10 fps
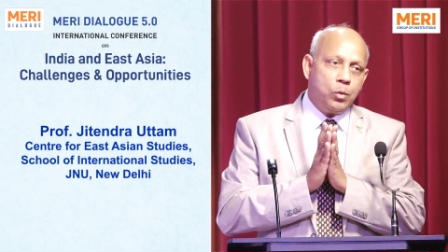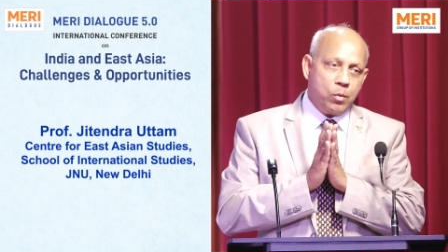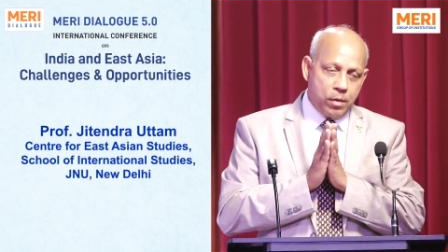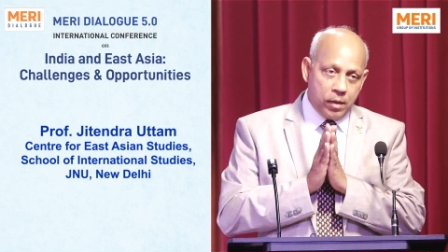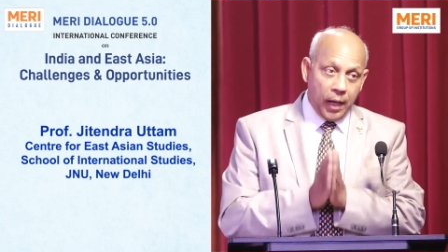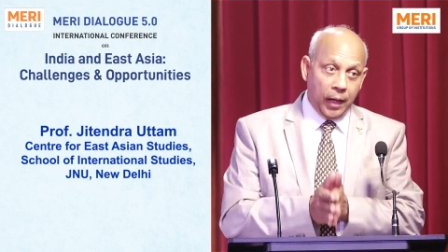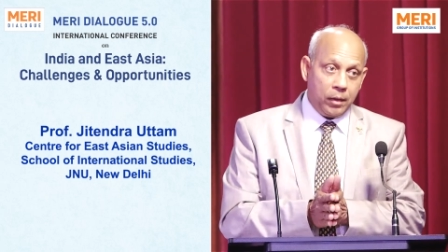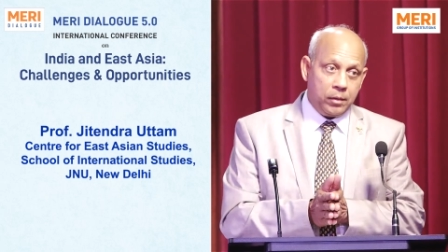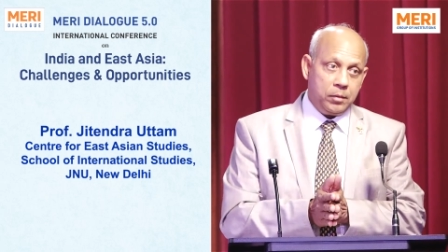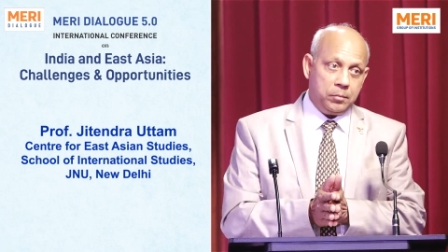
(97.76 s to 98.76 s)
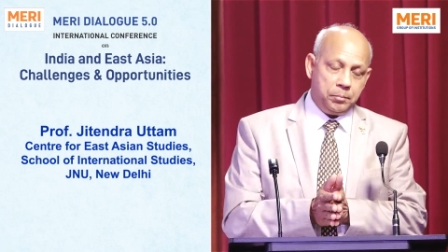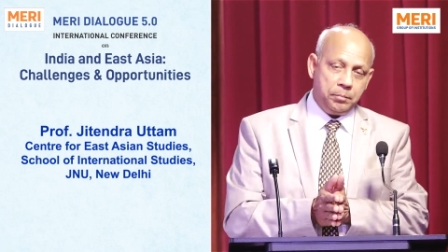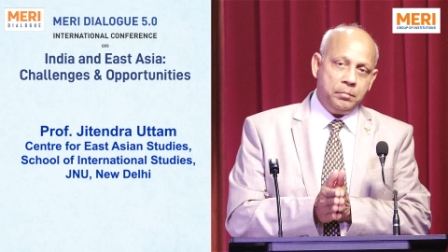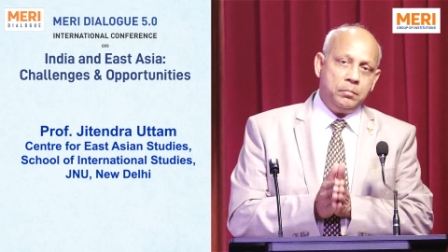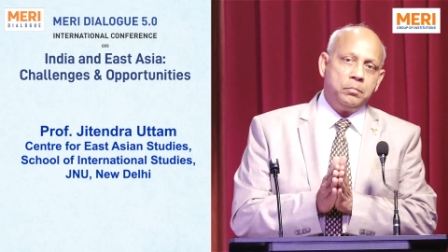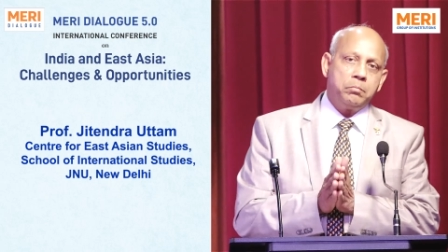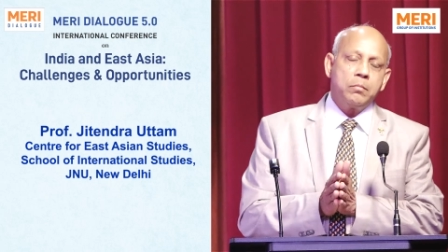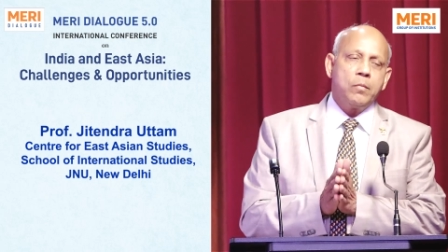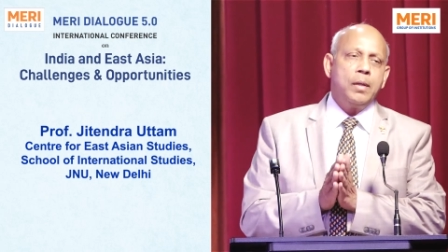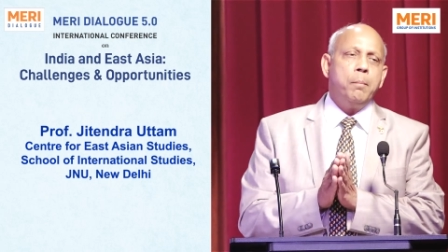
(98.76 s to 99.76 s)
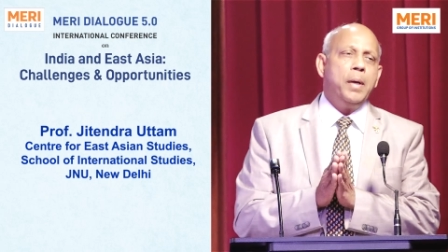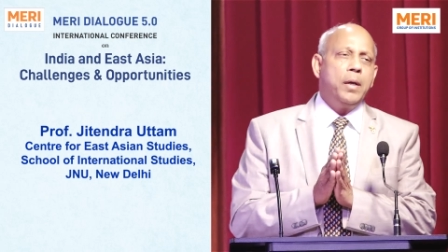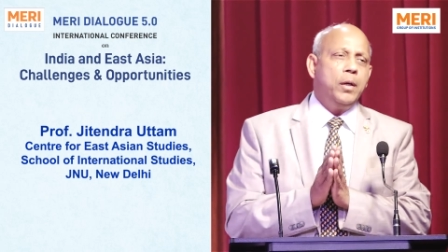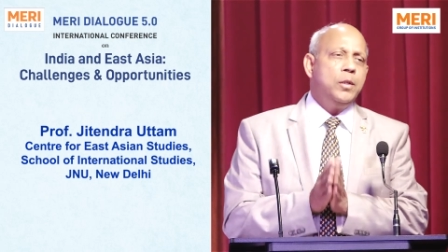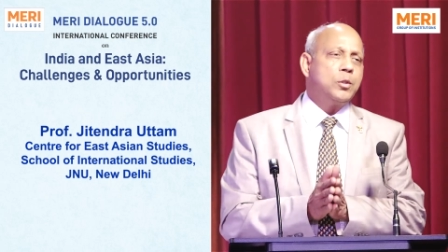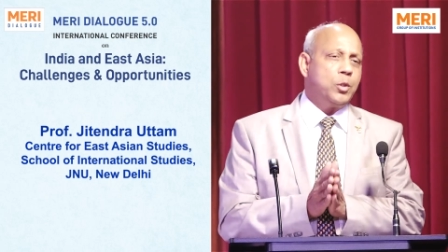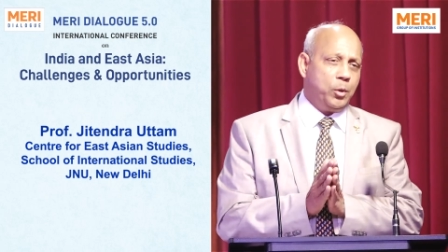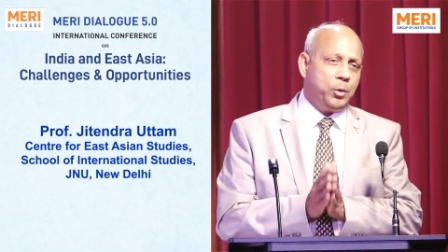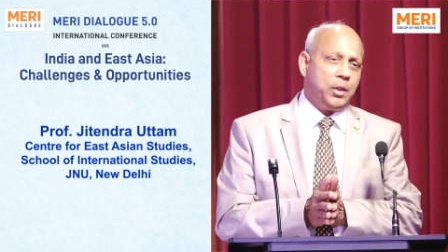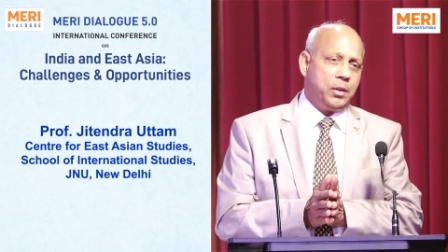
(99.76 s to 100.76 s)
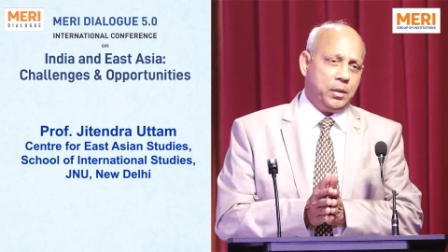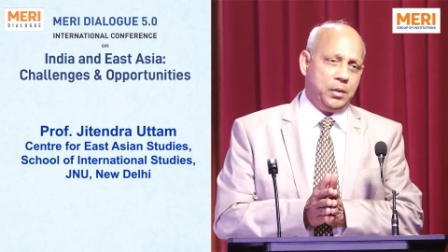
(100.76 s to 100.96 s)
thank the MERI institution